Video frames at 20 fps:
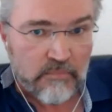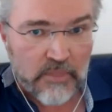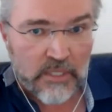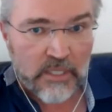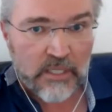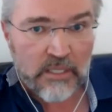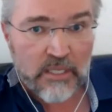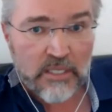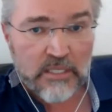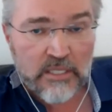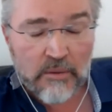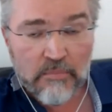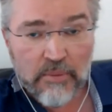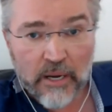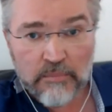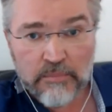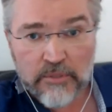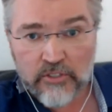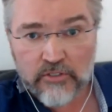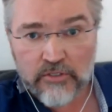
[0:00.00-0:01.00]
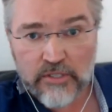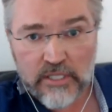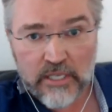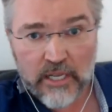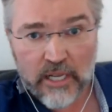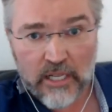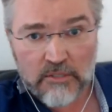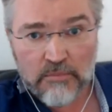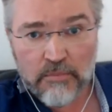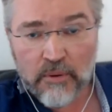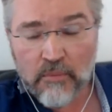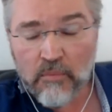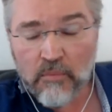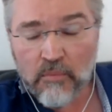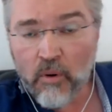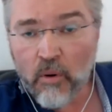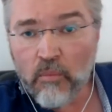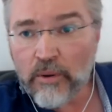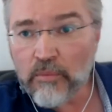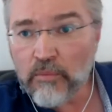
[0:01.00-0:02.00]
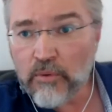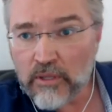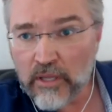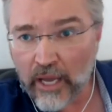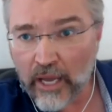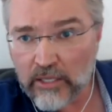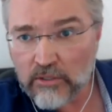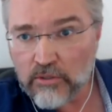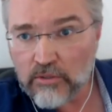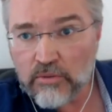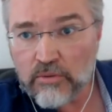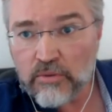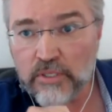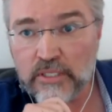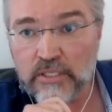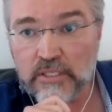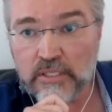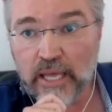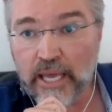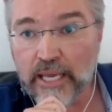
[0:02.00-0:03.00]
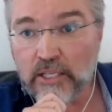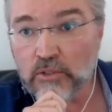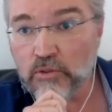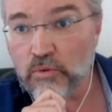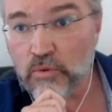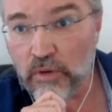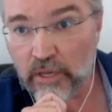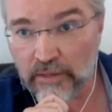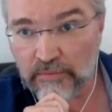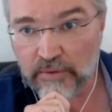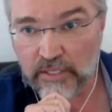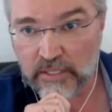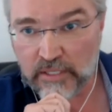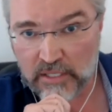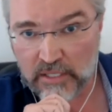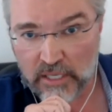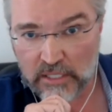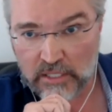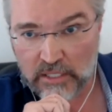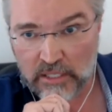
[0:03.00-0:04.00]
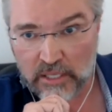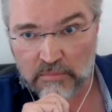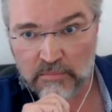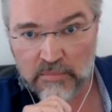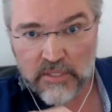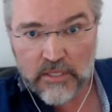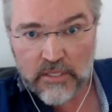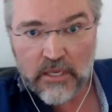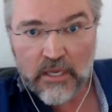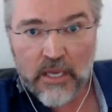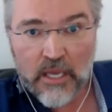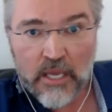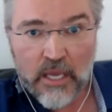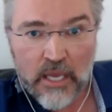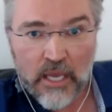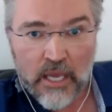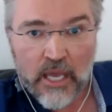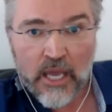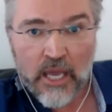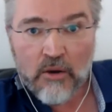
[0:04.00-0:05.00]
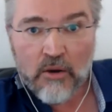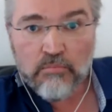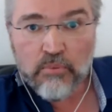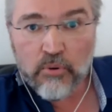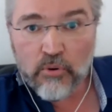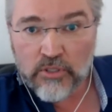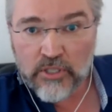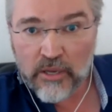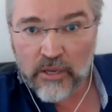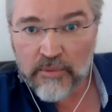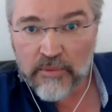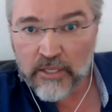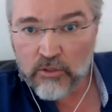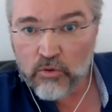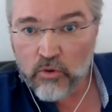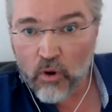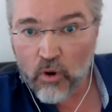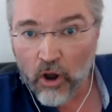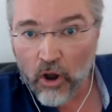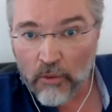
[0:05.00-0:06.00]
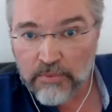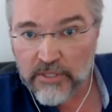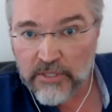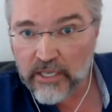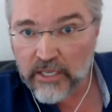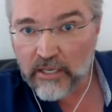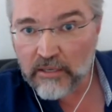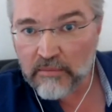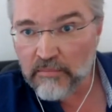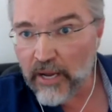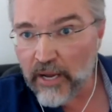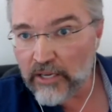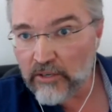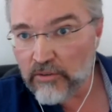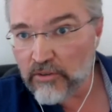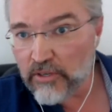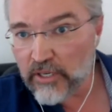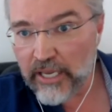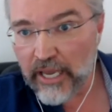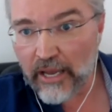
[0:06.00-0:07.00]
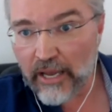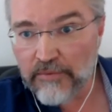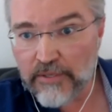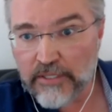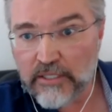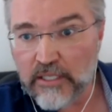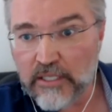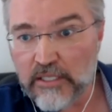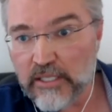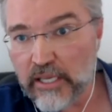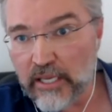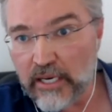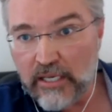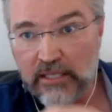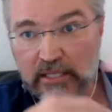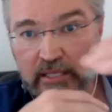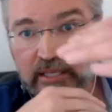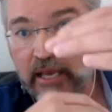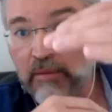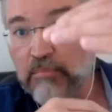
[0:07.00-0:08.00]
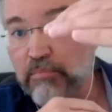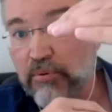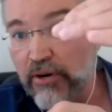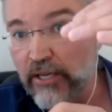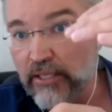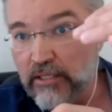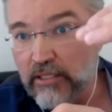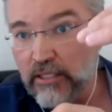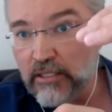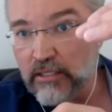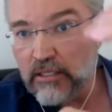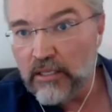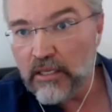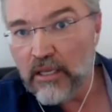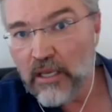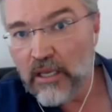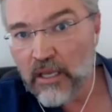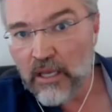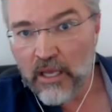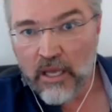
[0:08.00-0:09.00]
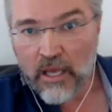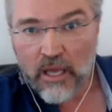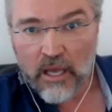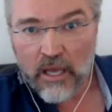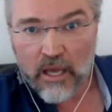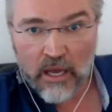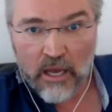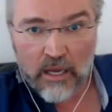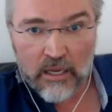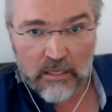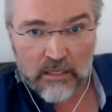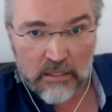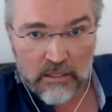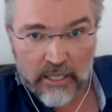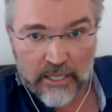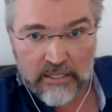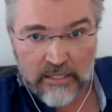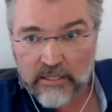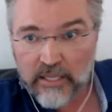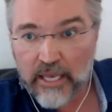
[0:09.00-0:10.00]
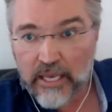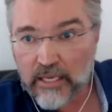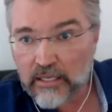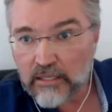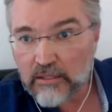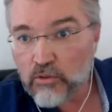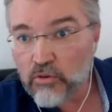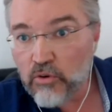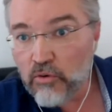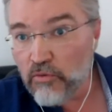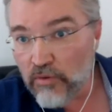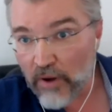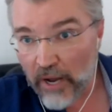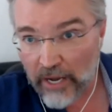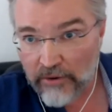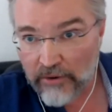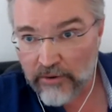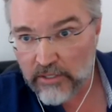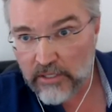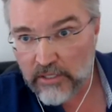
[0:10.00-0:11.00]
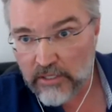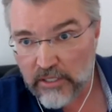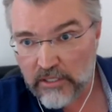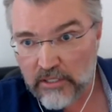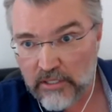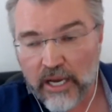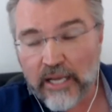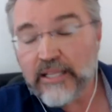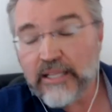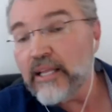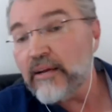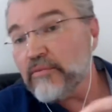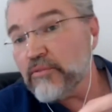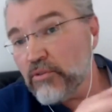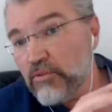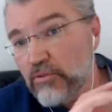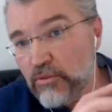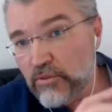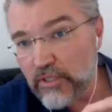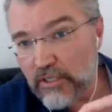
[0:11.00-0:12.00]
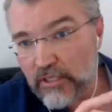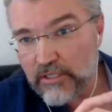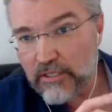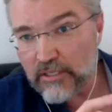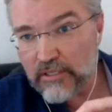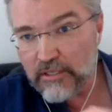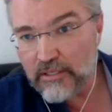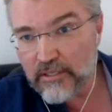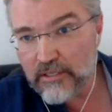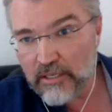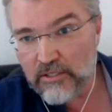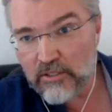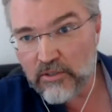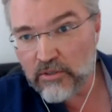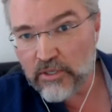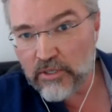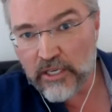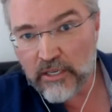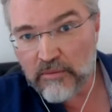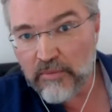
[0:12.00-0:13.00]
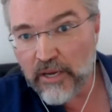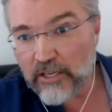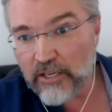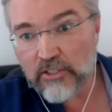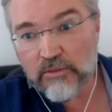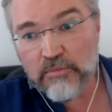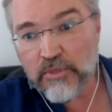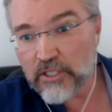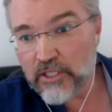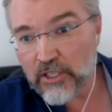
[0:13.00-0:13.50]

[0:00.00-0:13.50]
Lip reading: These are published results. But what we would like to do is take two living systems, put them into optical microcavities that are separated. Let's take two viruses. I'd love to do this, as you can imagine, with the